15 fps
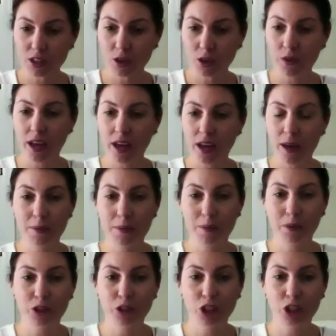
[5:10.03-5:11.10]
that
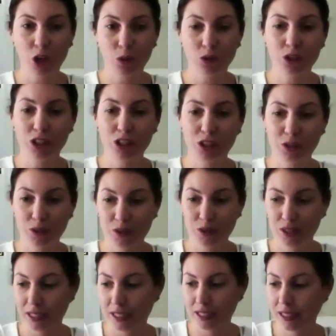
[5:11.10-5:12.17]
people know to use
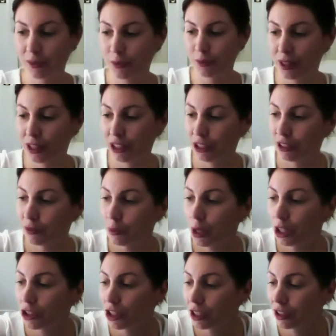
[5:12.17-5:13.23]
these when they're
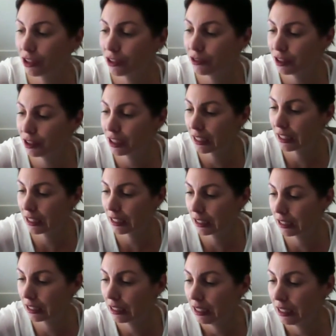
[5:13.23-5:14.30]
washing their faces
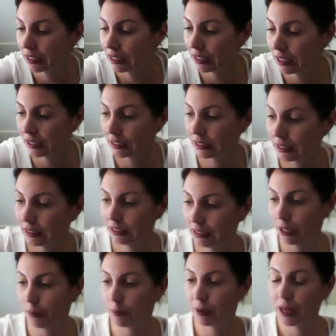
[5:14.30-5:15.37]
and getting cleaned
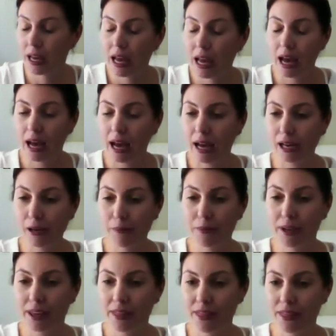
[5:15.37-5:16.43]
up.
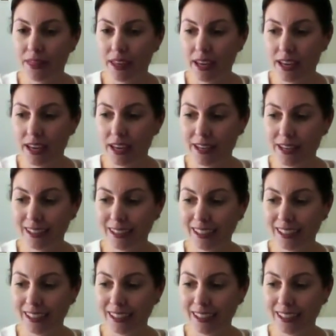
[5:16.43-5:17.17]
And then